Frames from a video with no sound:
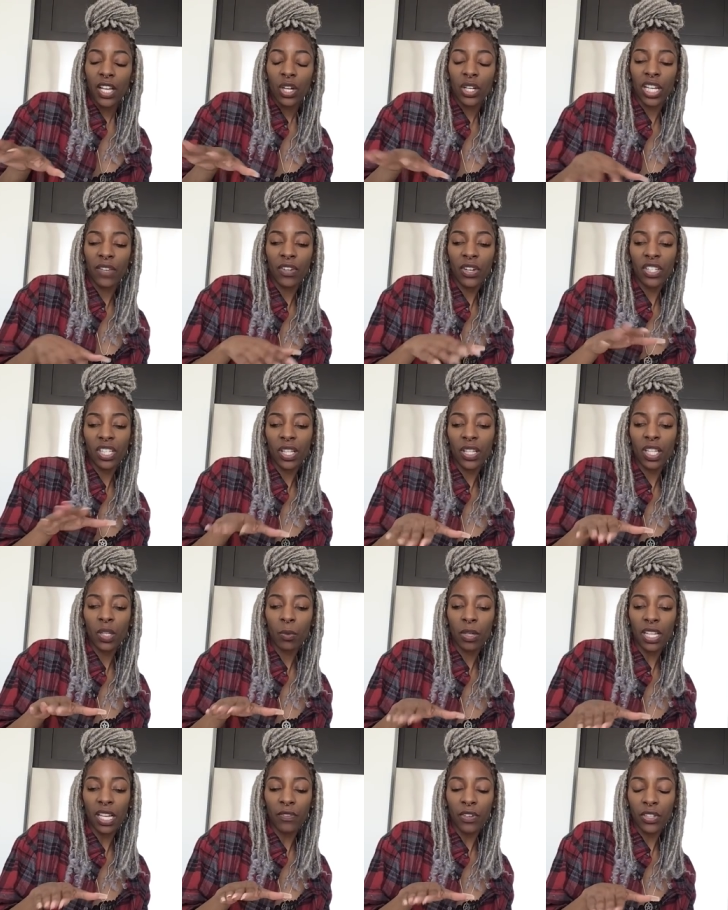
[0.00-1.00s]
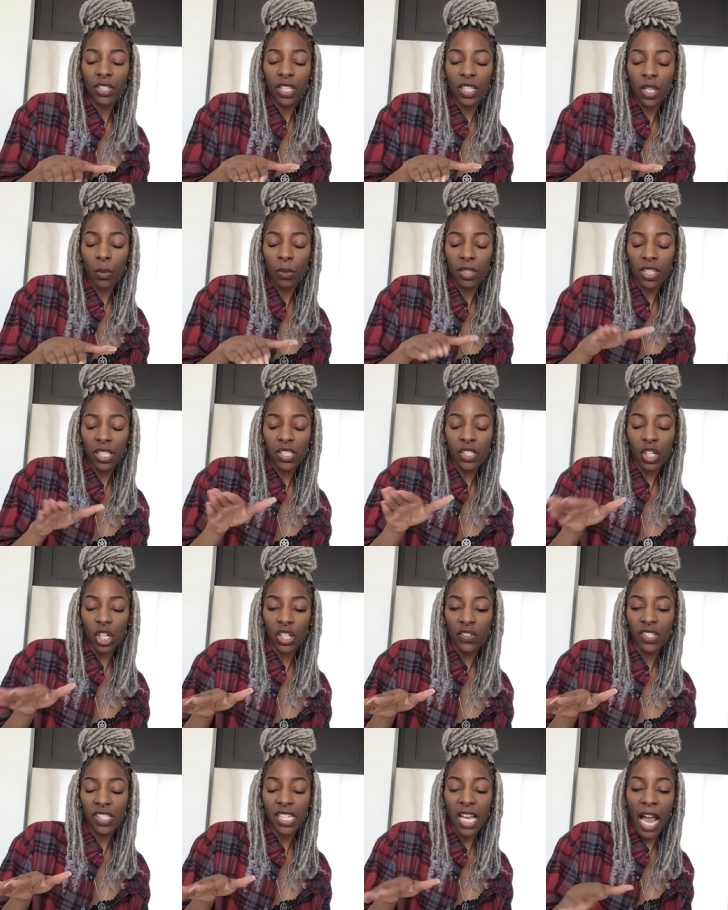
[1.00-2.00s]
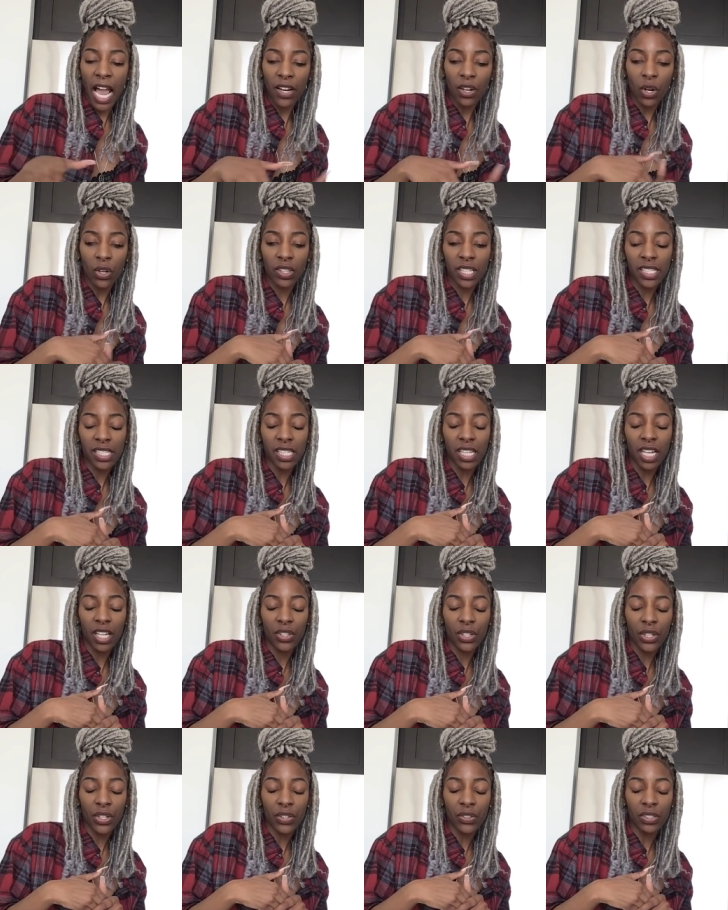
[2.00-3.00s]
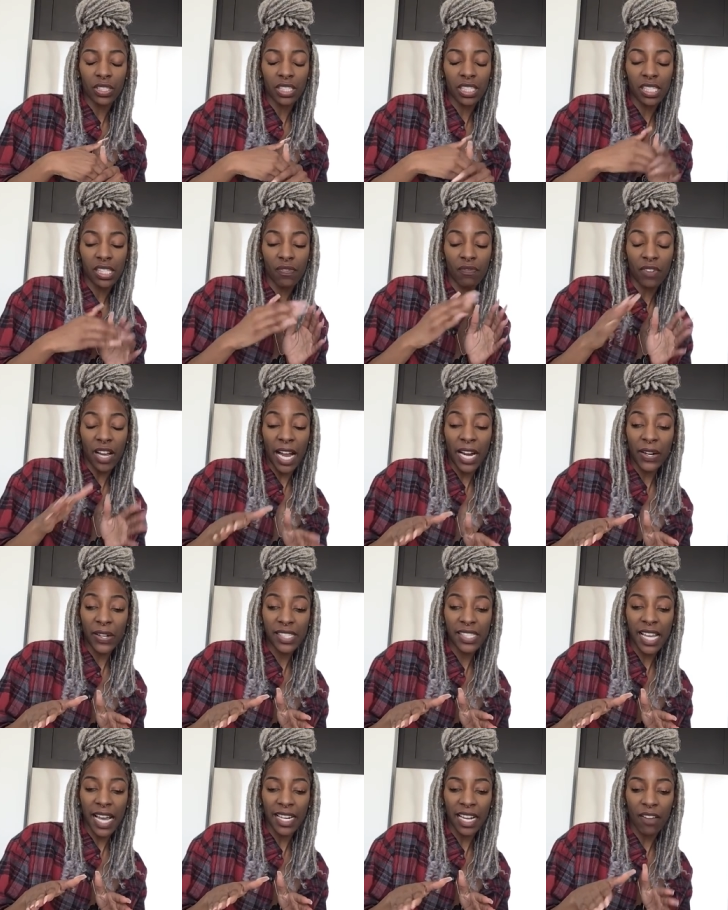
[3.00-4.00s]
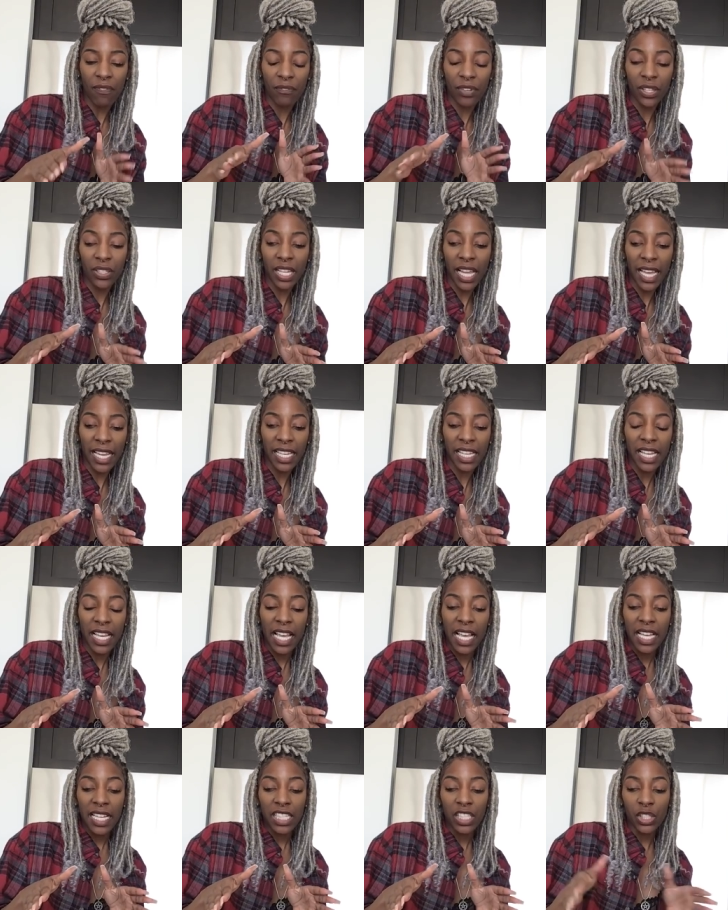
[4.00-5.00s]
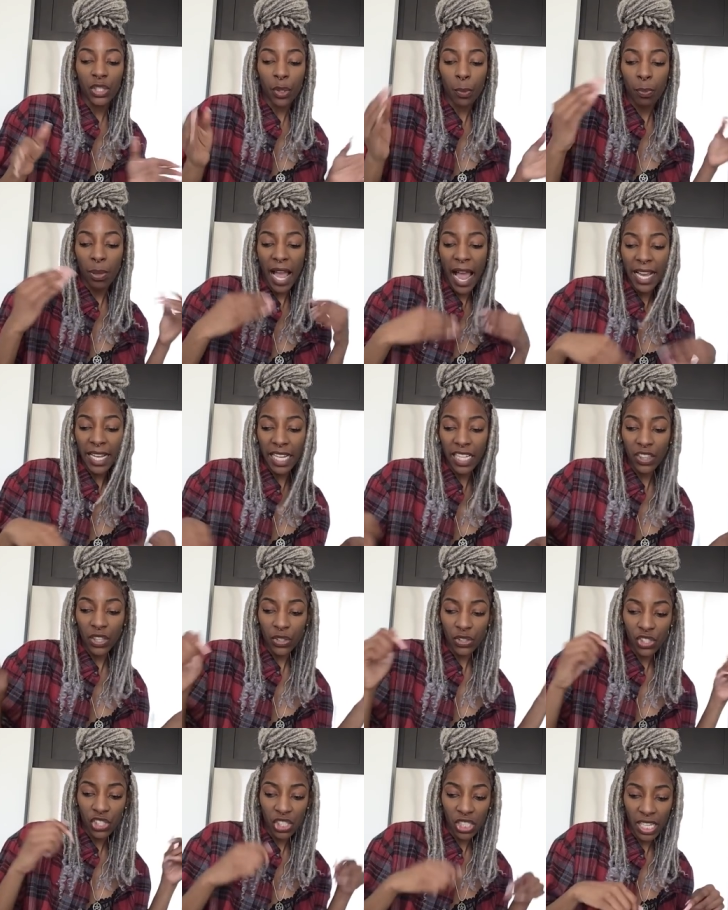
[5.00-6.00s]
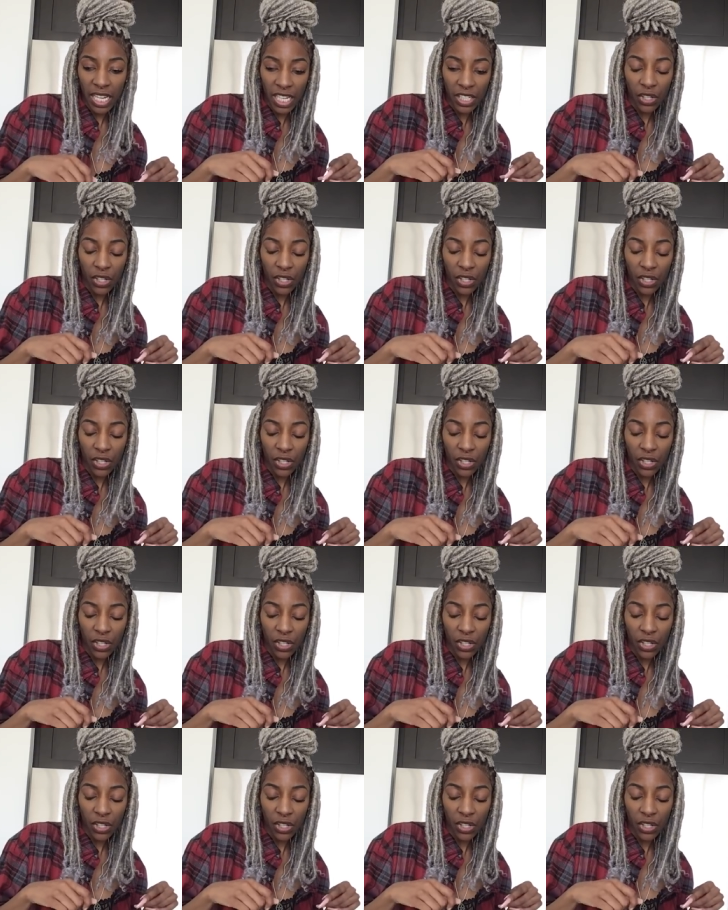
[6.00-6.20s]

if you're dealing with if you're dealing with this Earth sign or this other this fire sign, I feel like you're packing their shit.